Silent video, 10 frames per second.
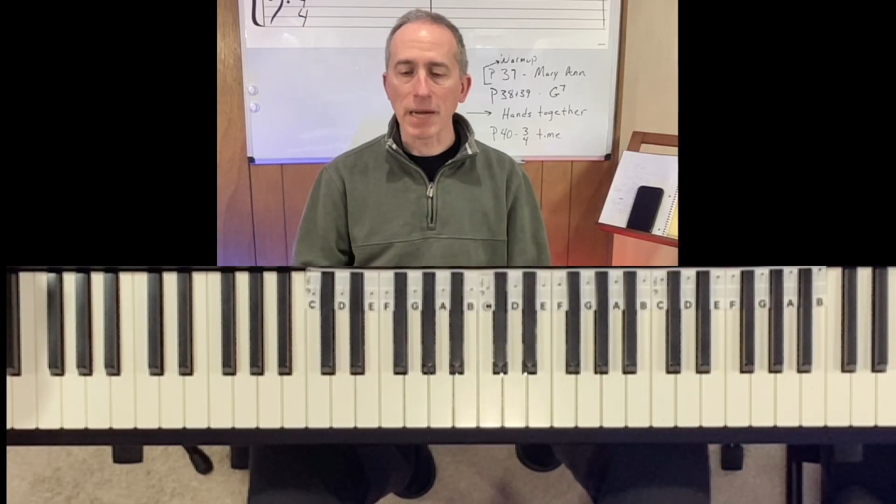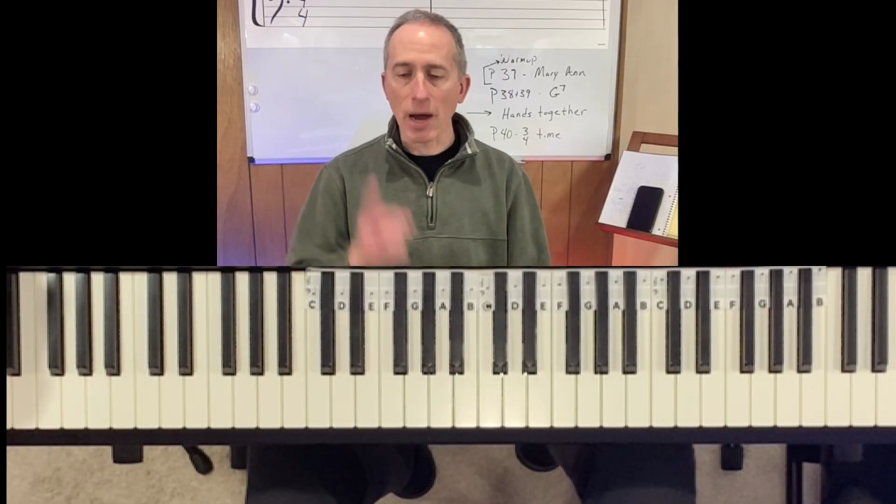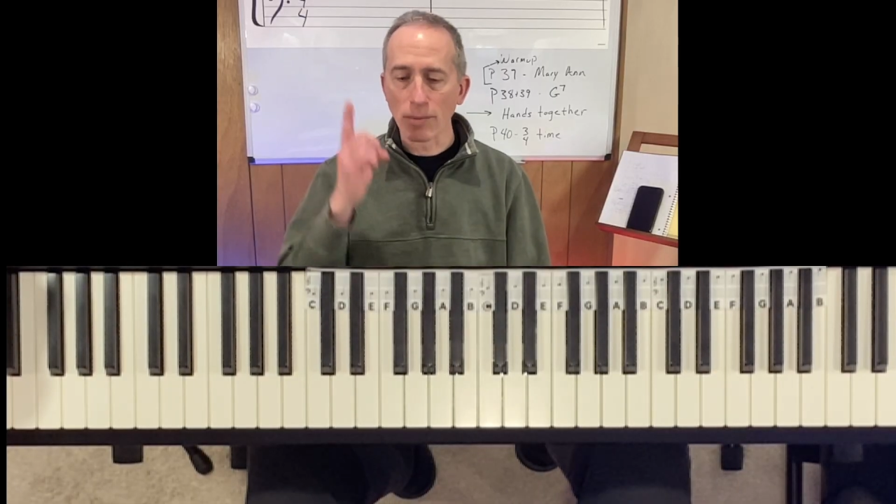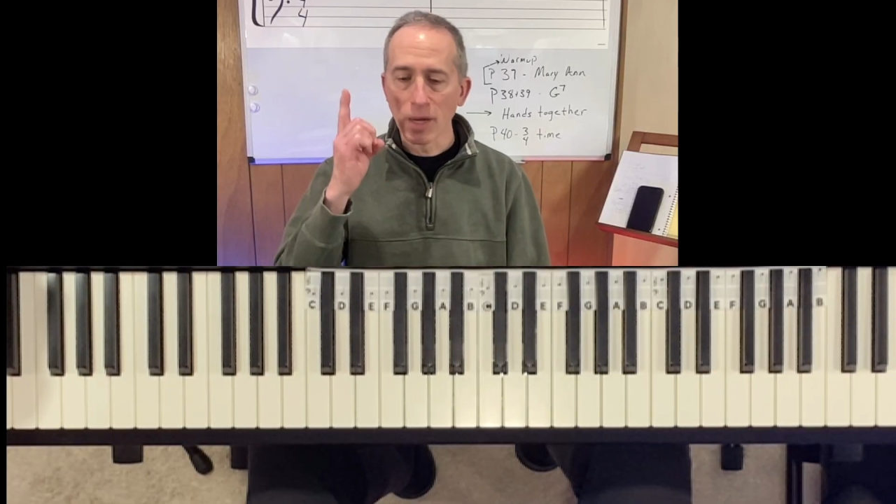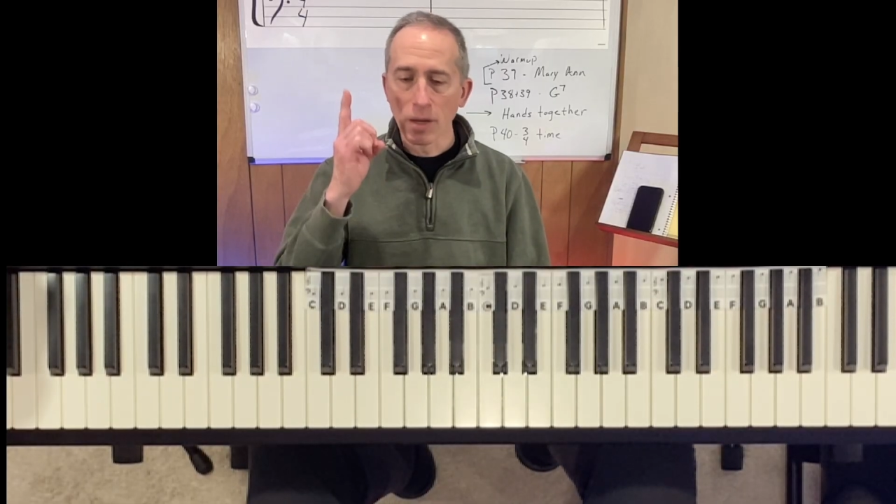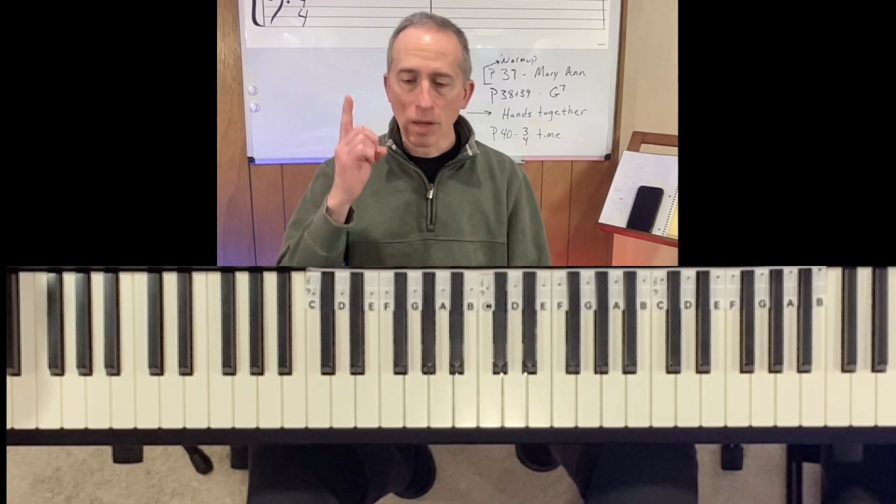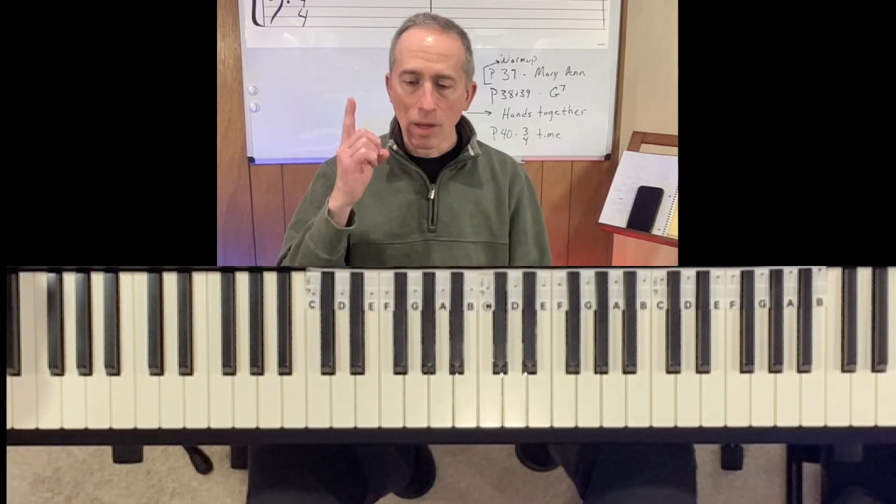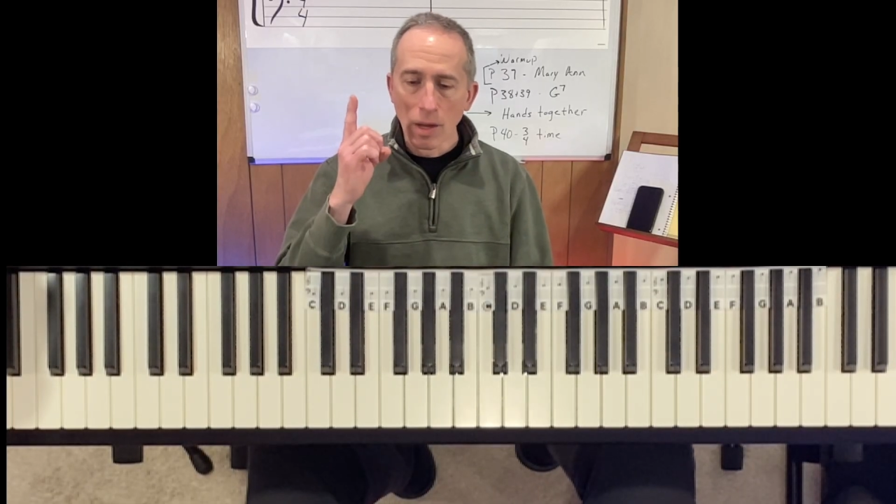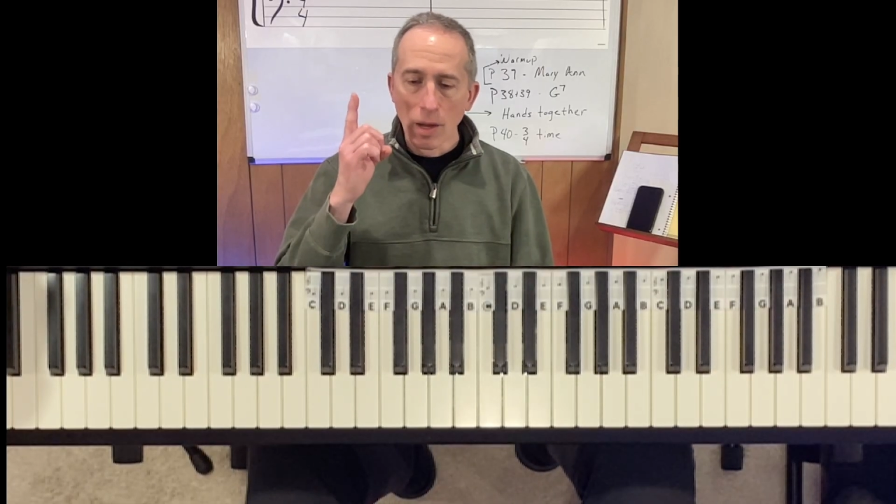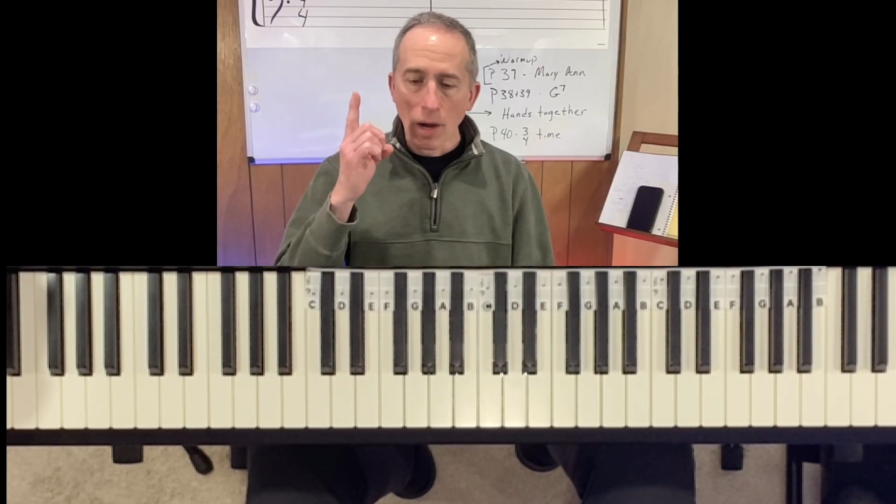Now,
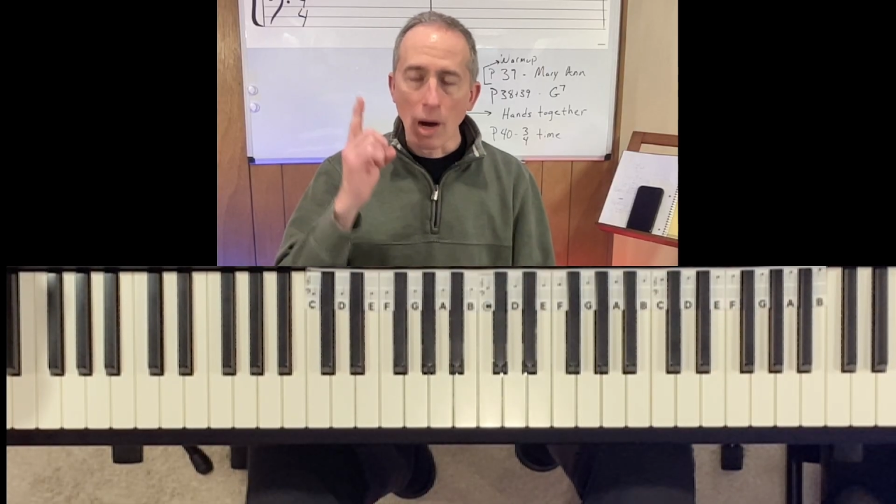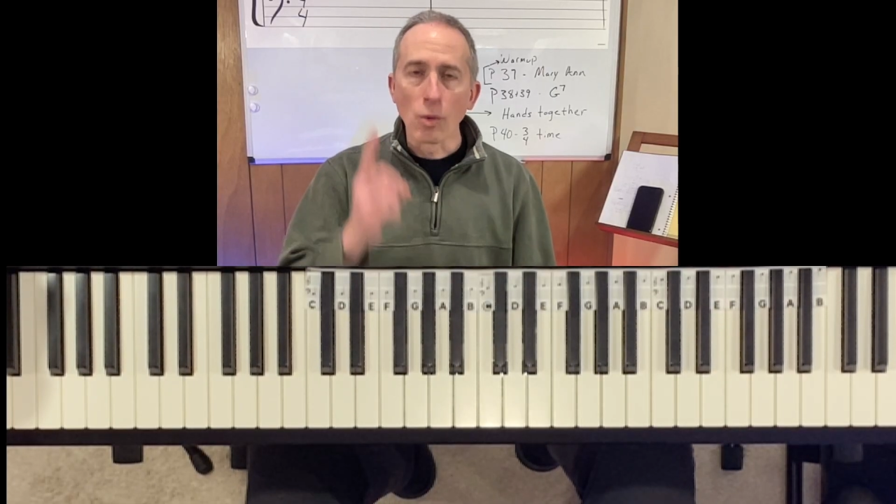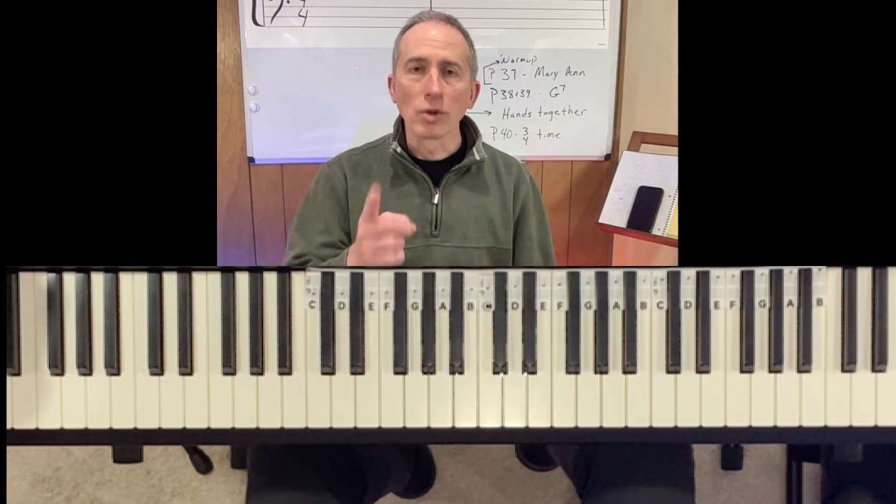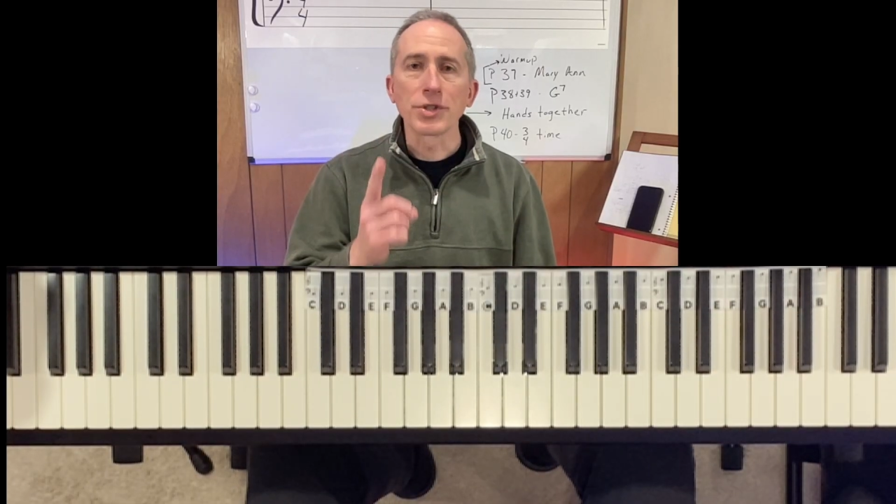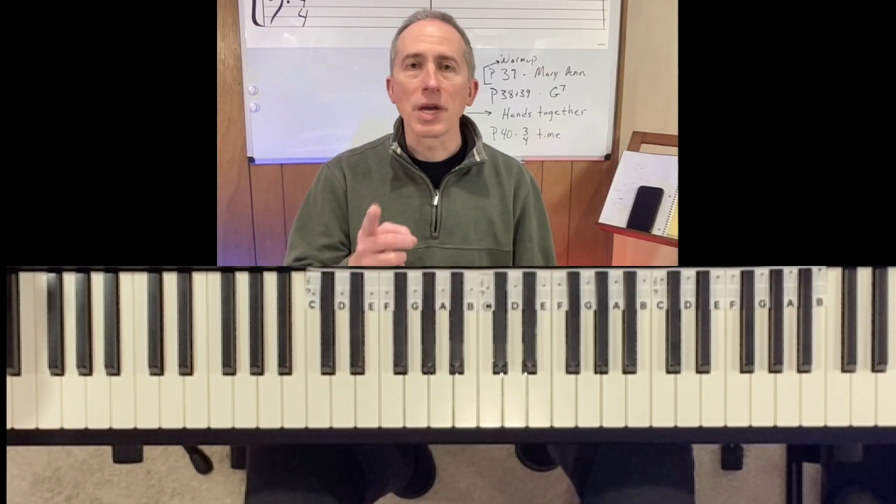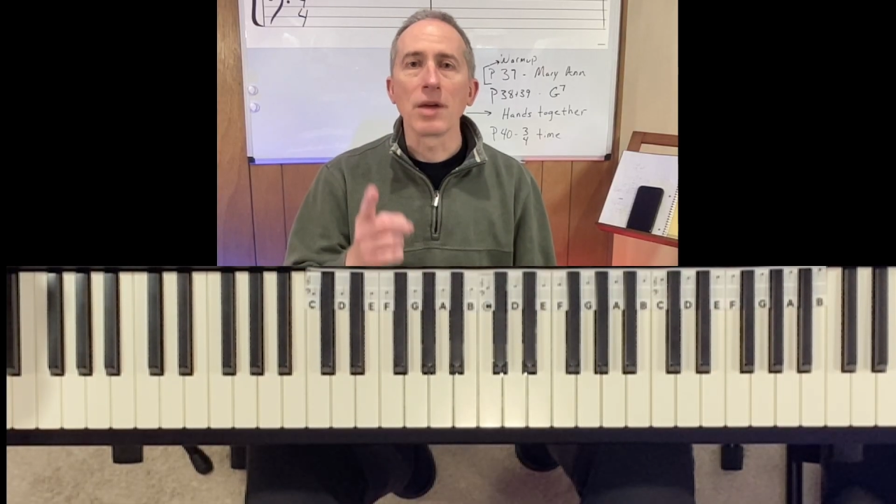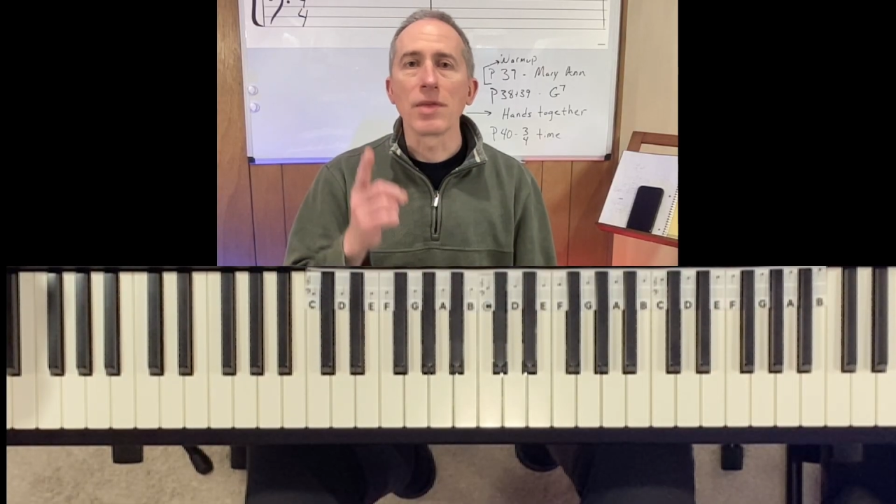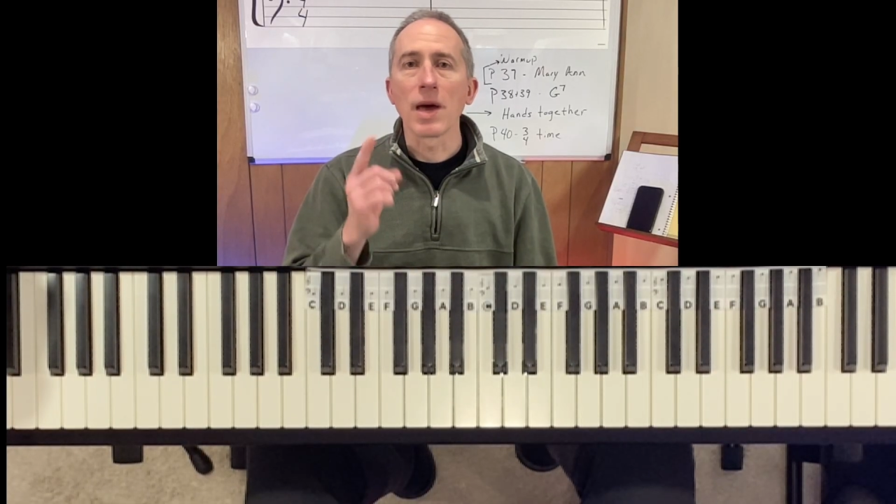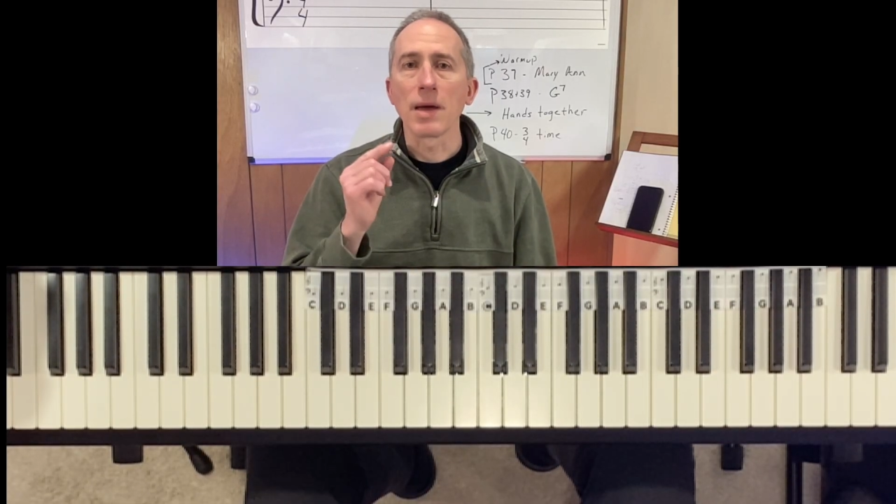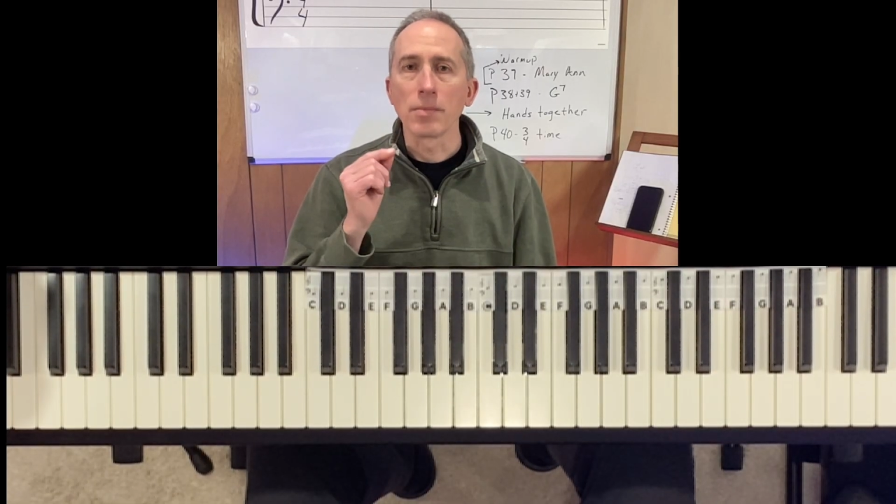I will
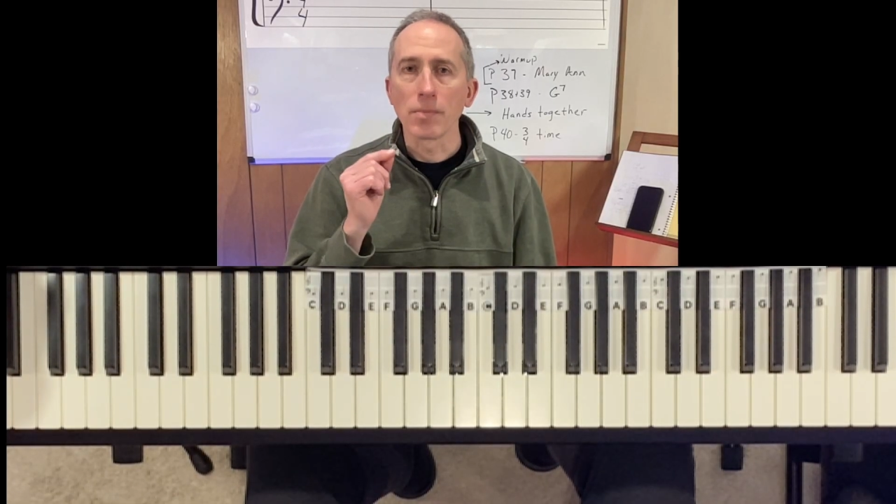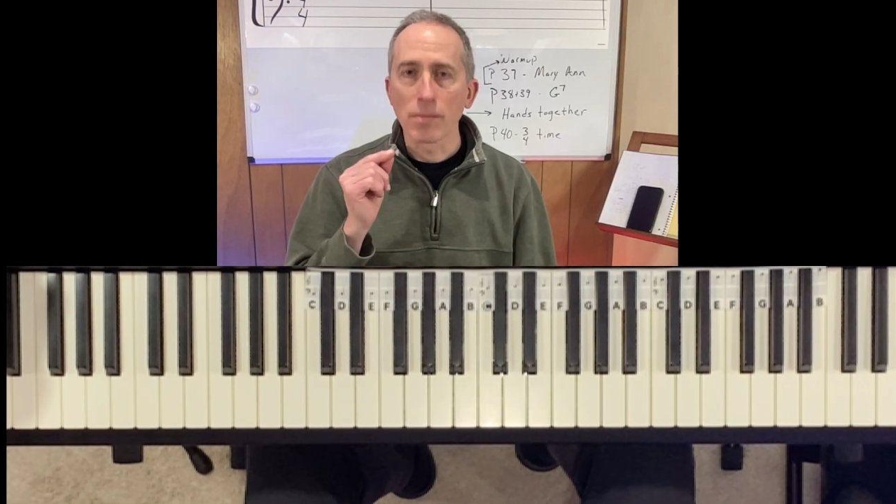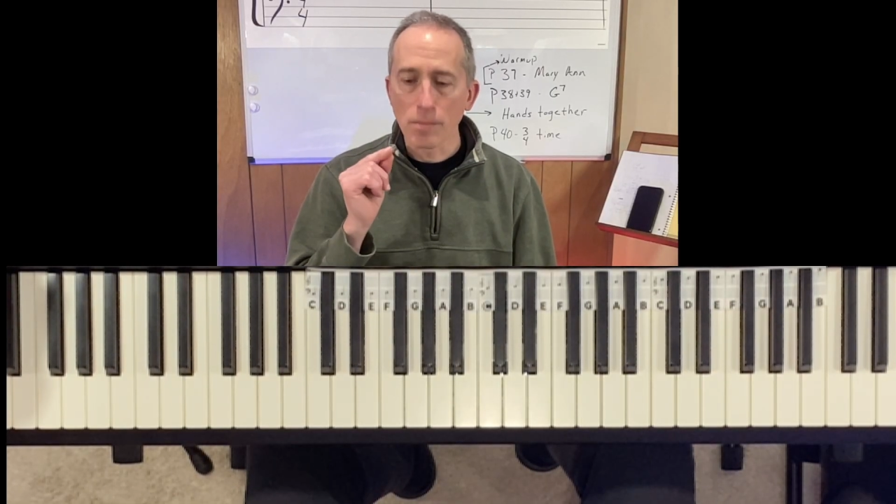say that